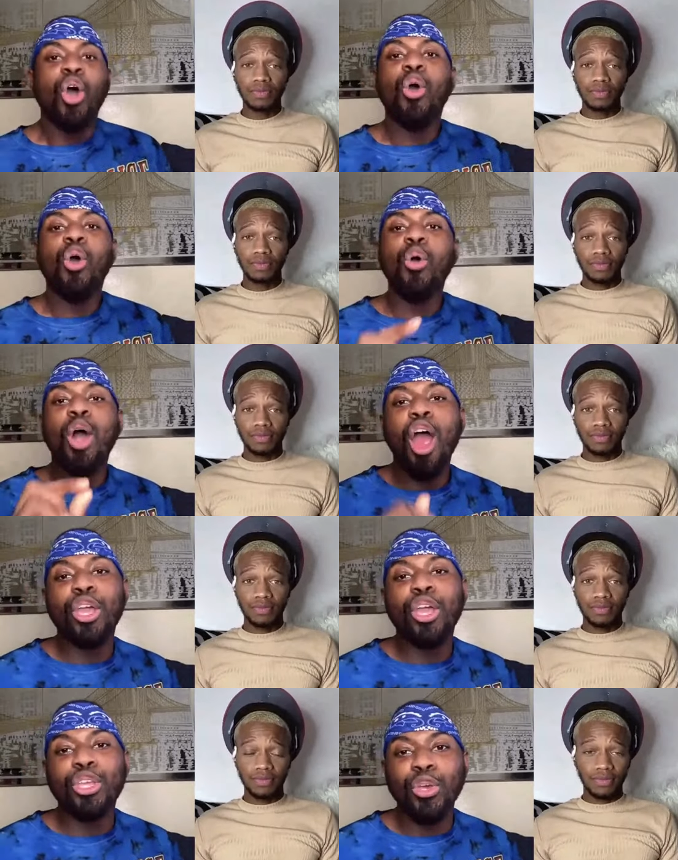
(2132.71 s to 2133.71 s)
Speaker 1: Who
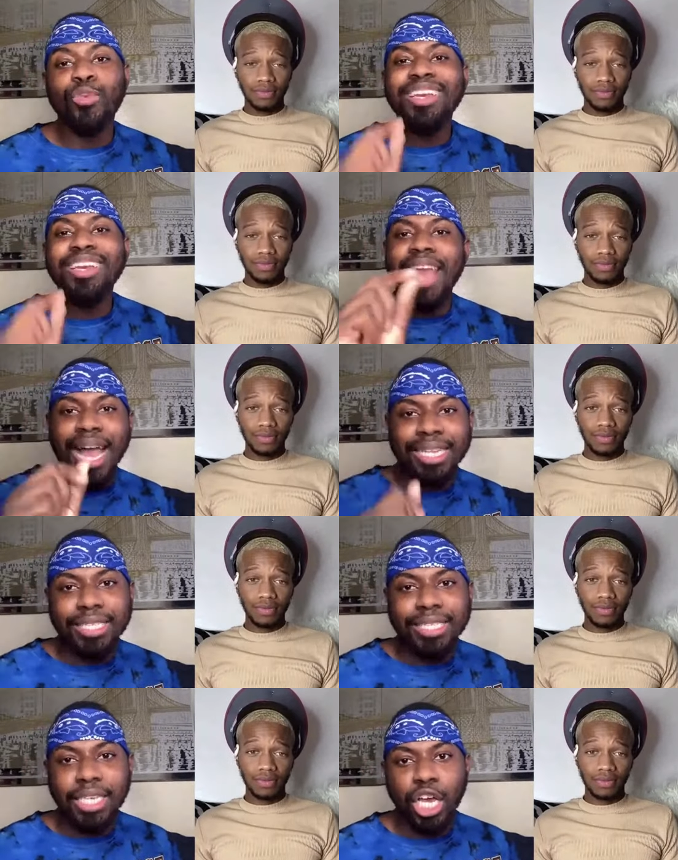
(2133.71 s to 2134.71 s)
are you not?
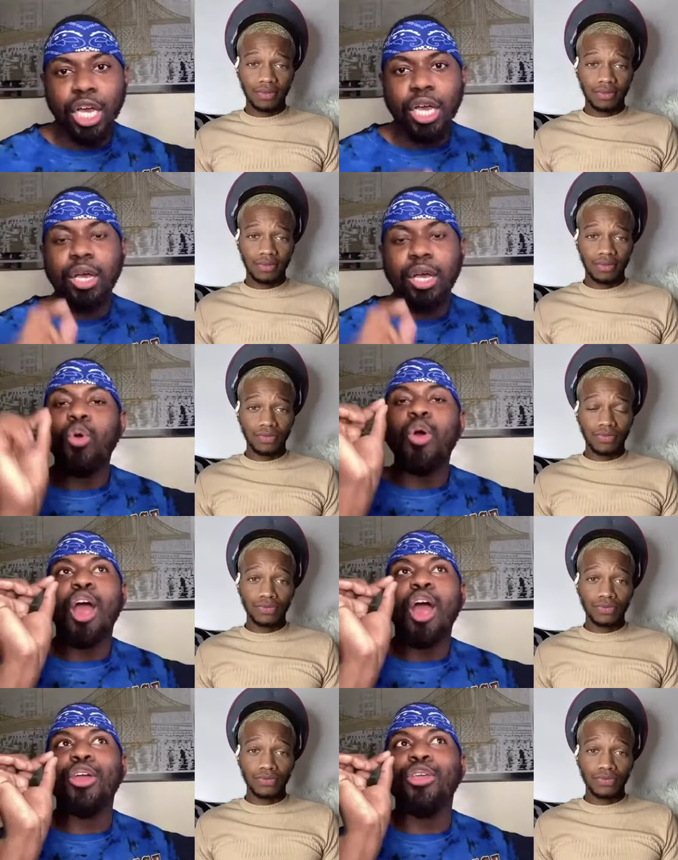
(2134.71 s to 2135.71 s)
Who
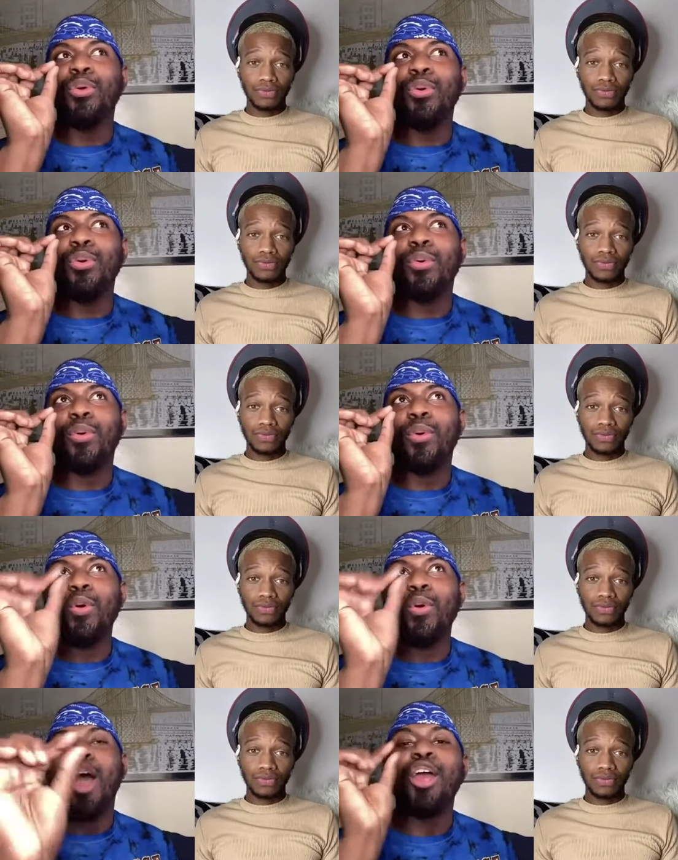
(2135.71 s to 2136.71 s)
are you?
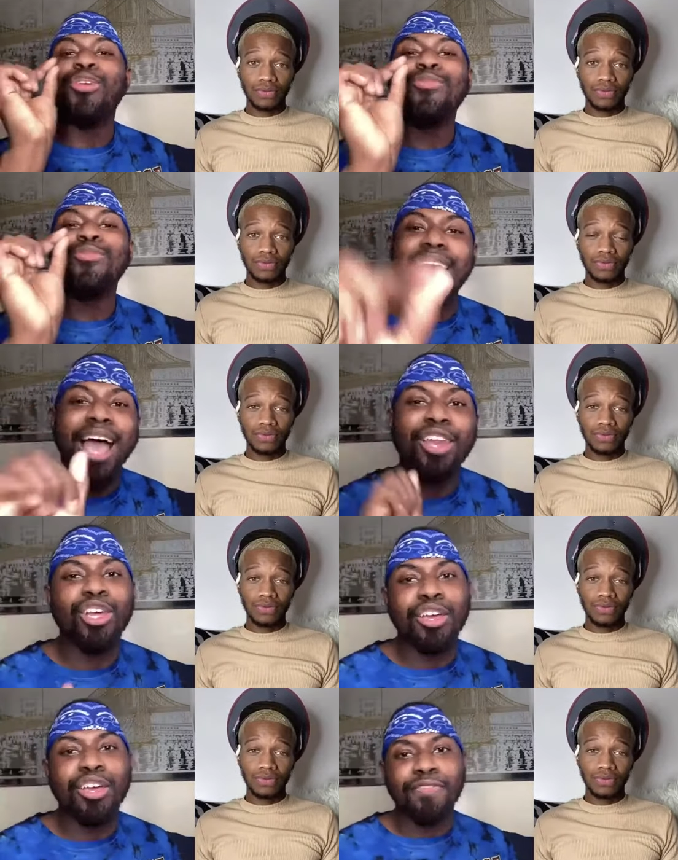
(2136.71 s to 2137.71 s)
Who are you not
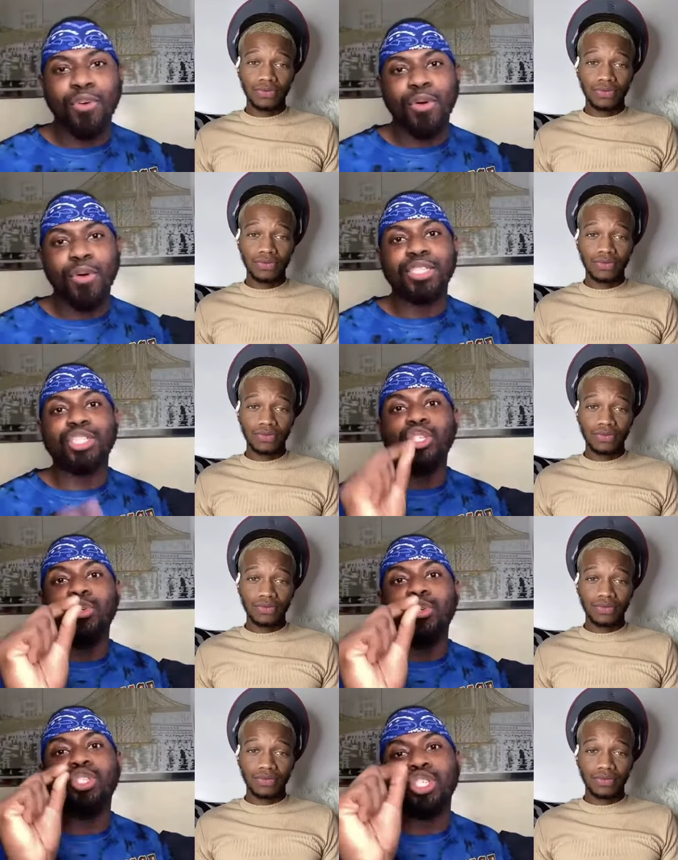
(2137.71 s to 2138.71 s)
looking forward
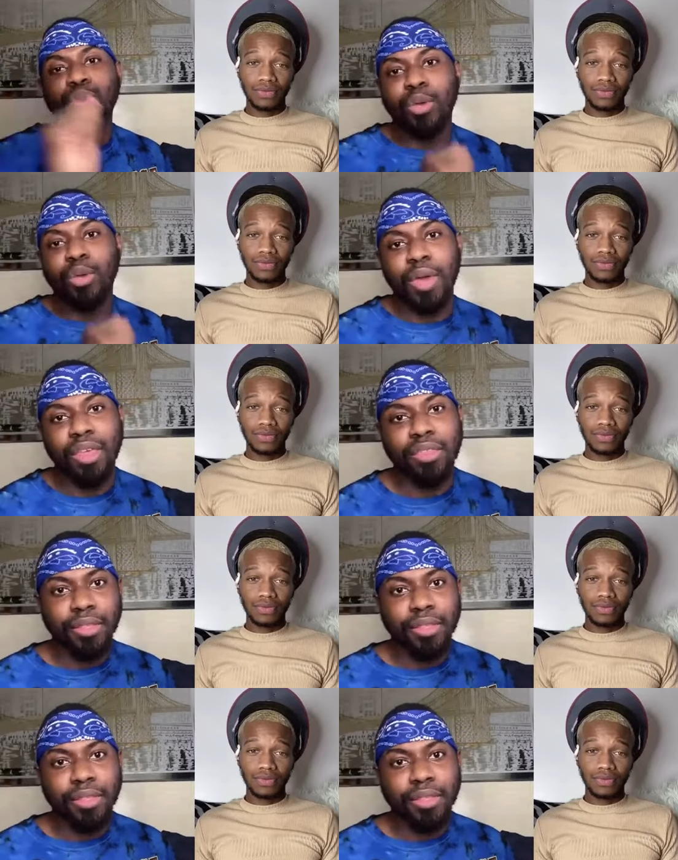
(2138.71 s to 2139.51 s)
to shooting with?